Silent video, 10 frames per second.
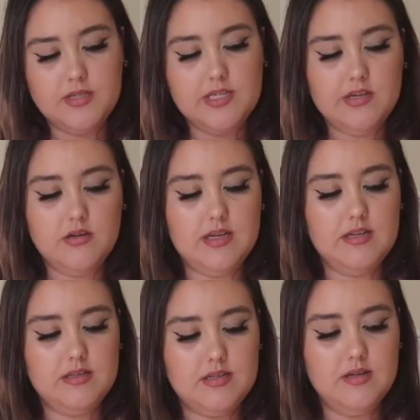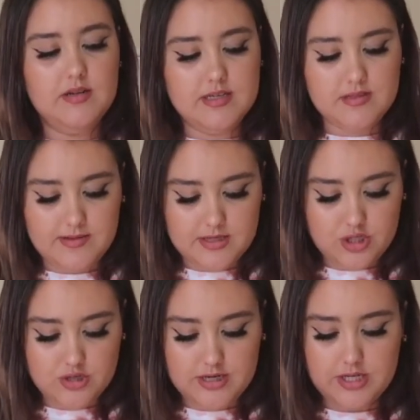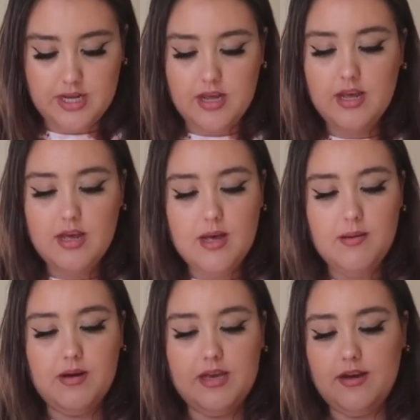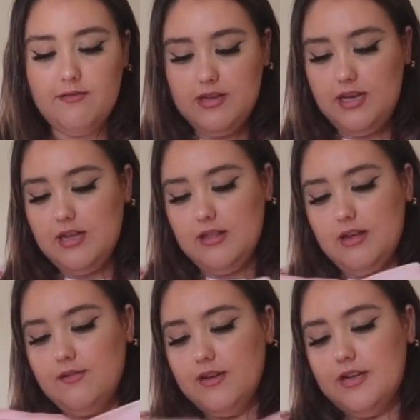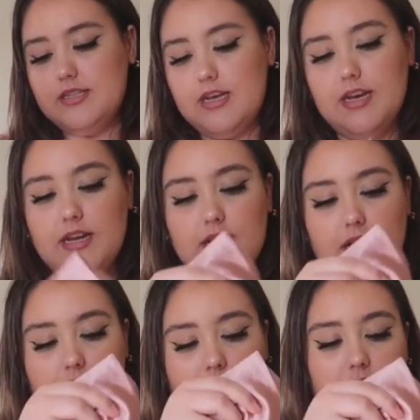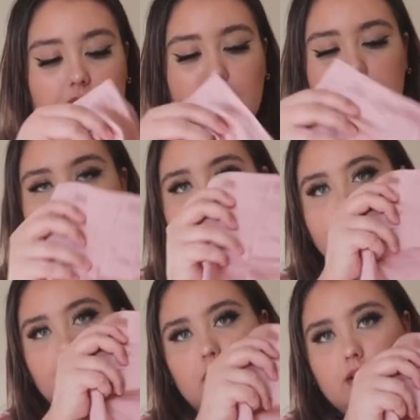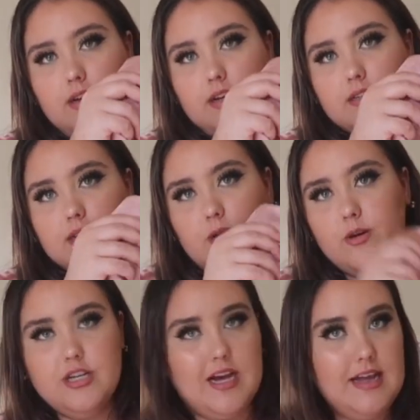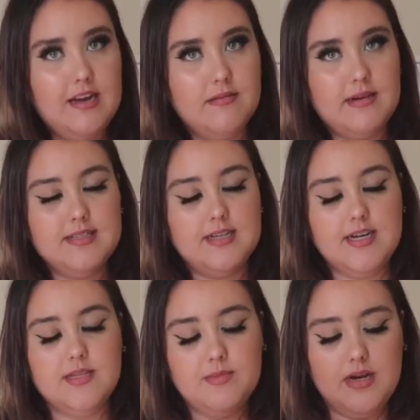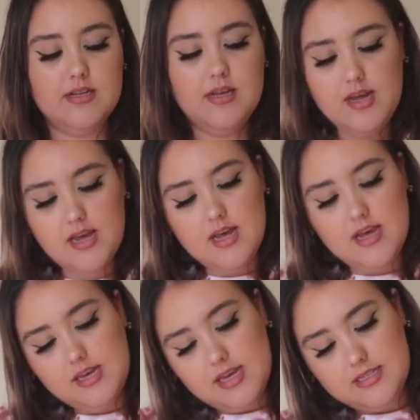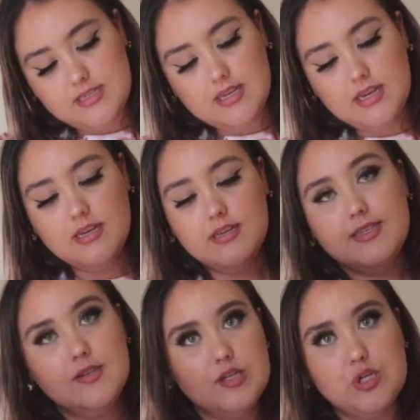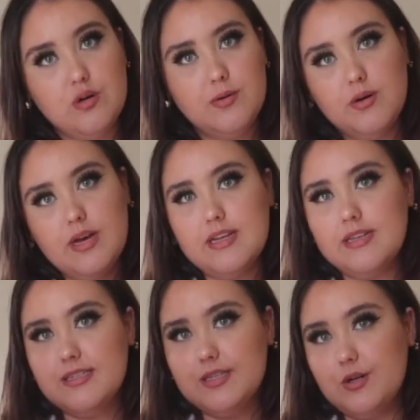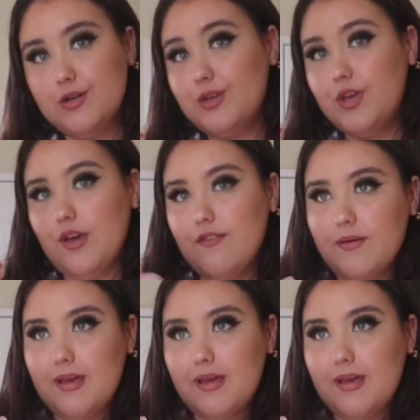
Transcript: material, it still is a bit stretchy. But yeah, I really love it and can't wait to style it. Wish I had it in my size, but it's still doable and still cute for